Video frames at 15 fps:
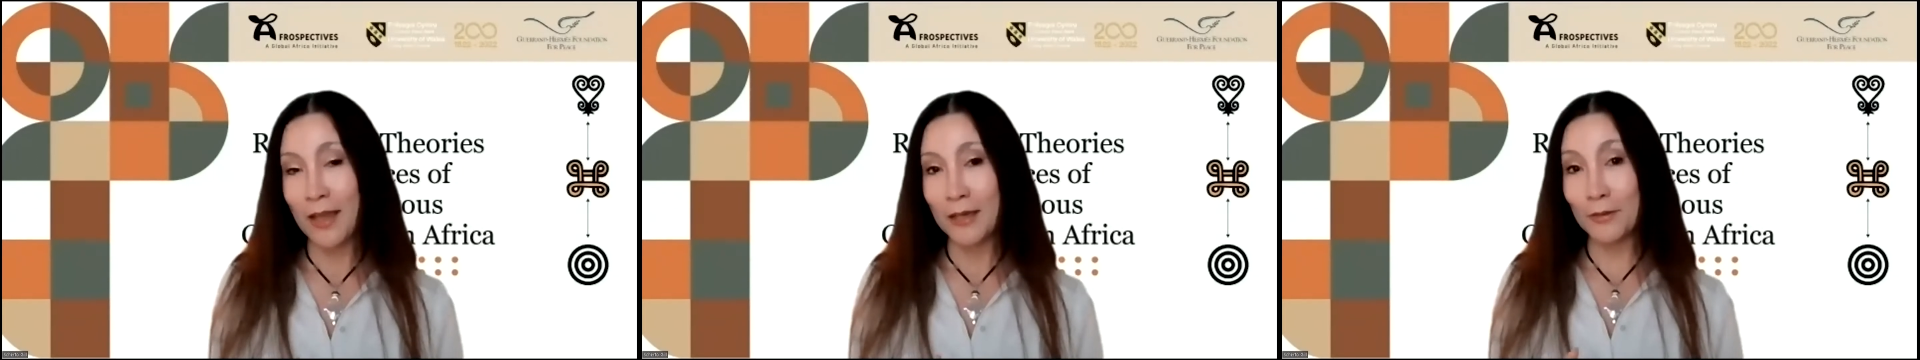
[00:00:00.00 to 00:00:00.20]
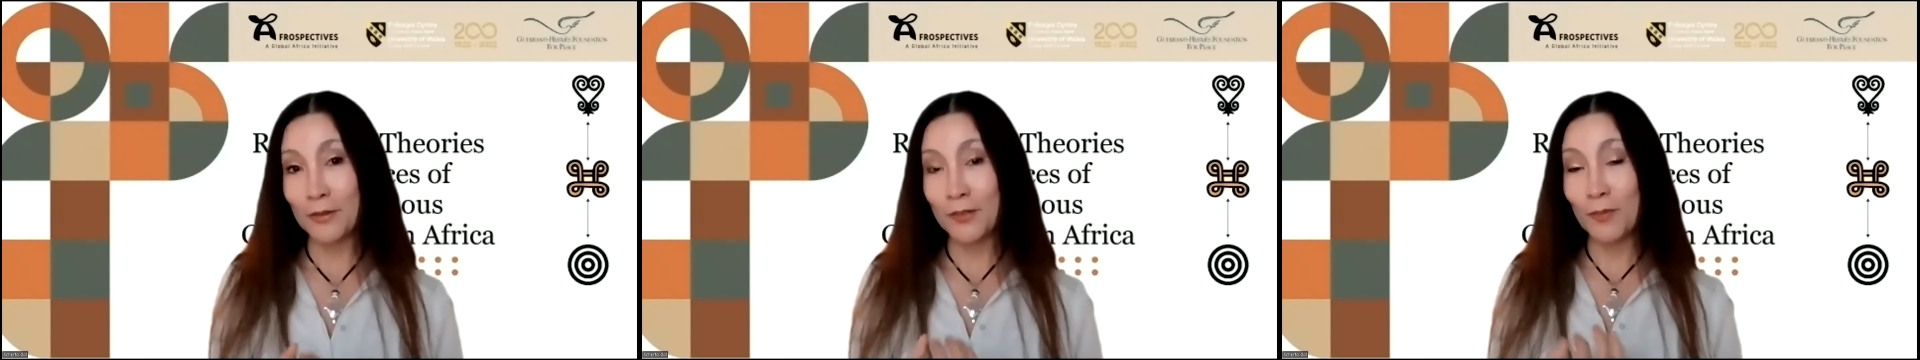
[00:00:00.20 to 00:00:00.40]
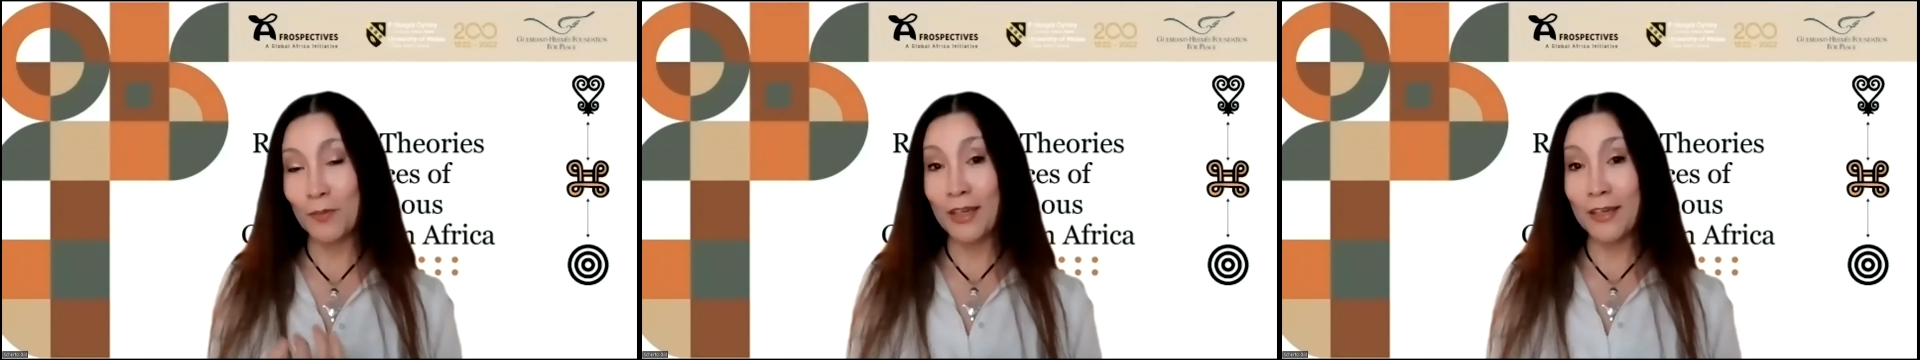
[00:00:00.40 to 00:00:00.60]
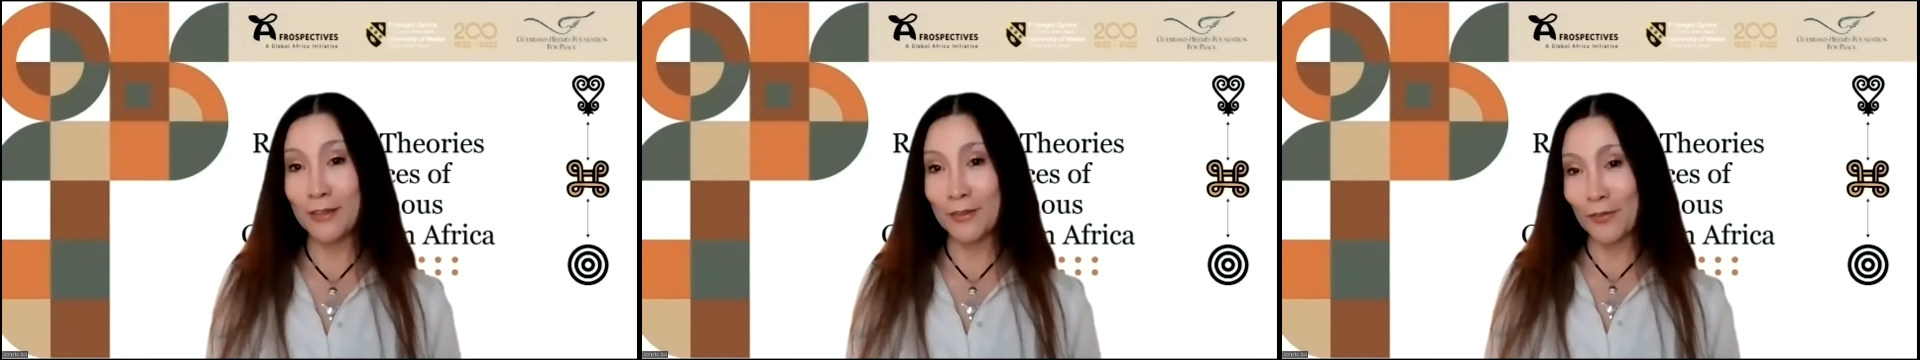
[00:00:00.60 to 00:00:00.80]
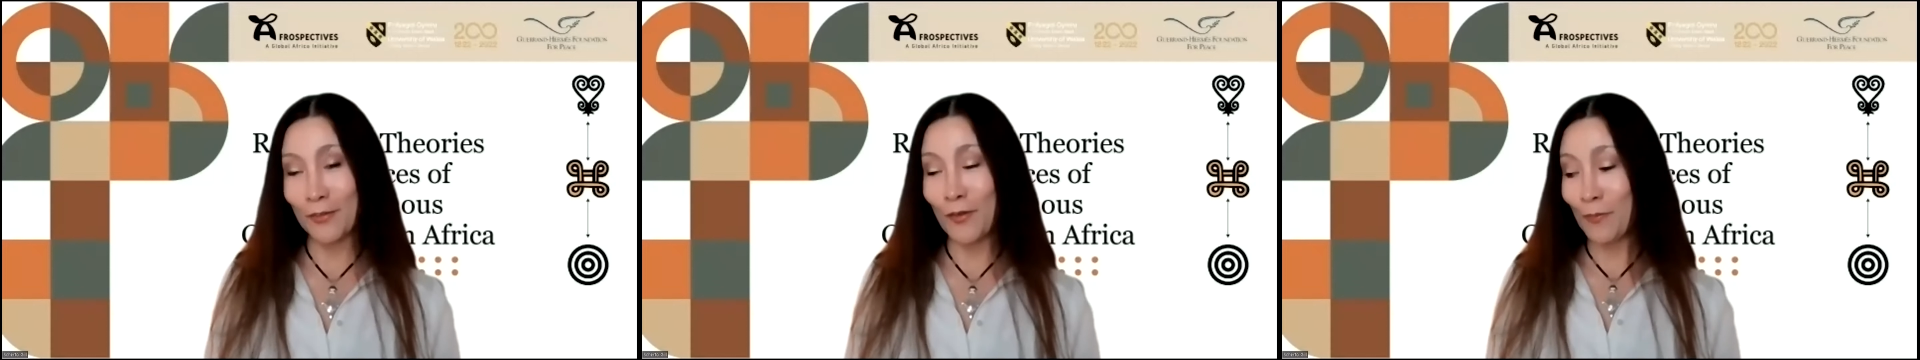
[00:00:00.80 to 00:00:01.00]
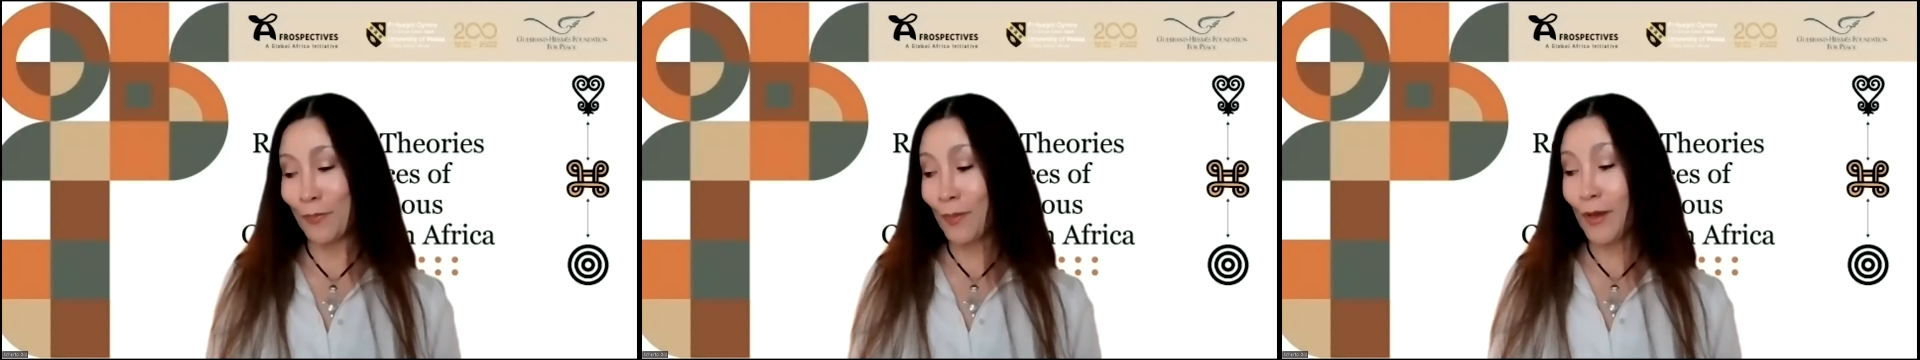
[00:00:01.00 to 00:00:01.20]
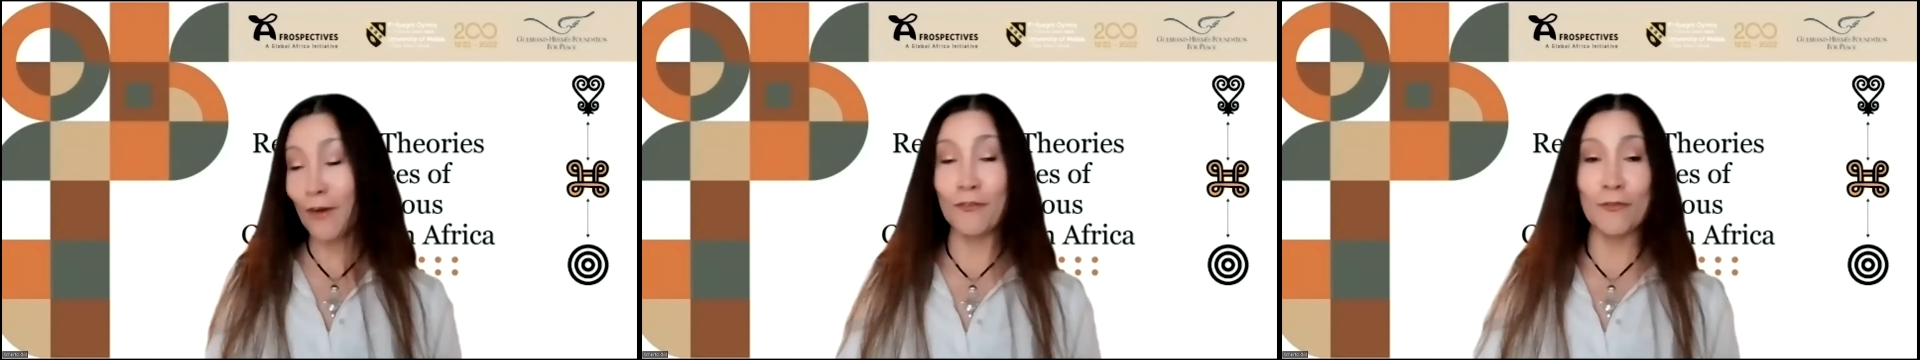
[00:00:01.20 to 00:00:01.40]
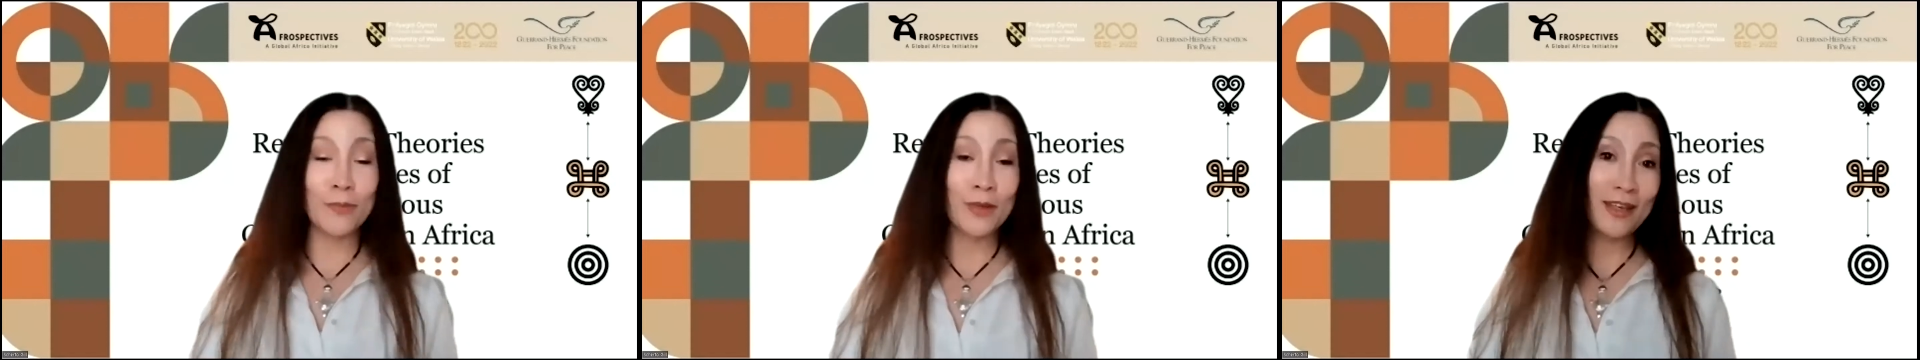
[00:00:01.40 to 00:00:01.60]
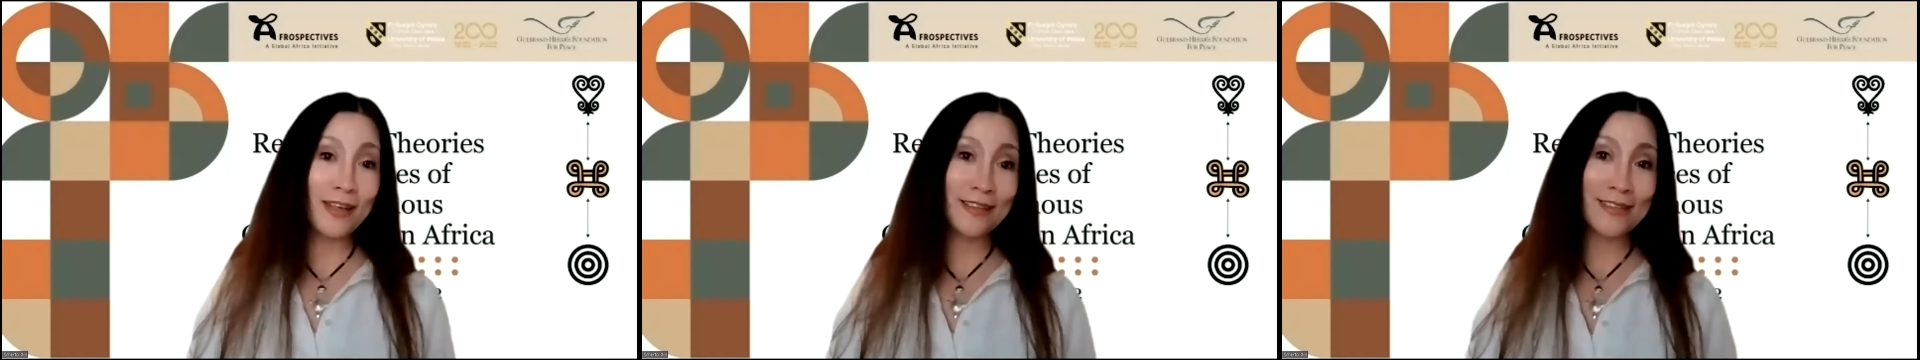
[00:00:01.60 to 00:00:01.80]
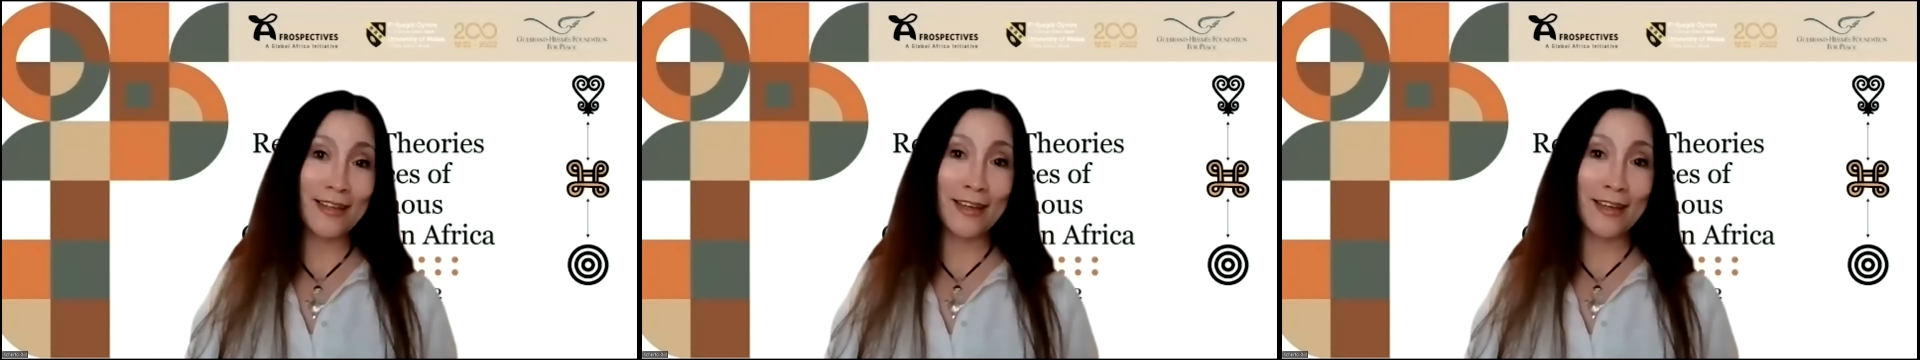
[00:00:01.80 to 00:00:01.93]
Now, speaking of peace,